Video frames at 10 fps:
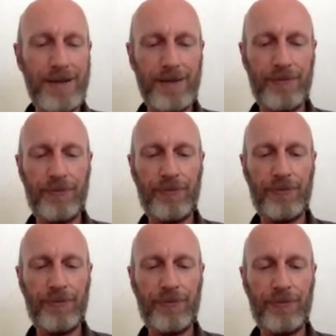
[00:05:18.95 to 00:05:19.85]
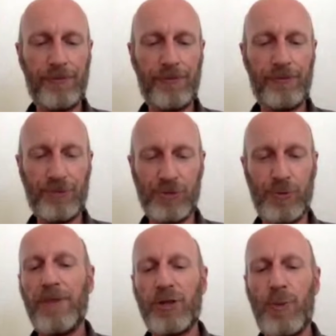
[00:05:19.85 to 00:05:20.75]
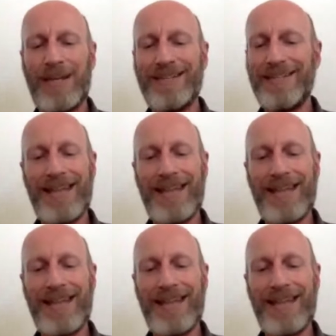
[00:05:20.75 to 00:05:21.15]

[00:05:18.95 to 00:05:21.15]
George my life story,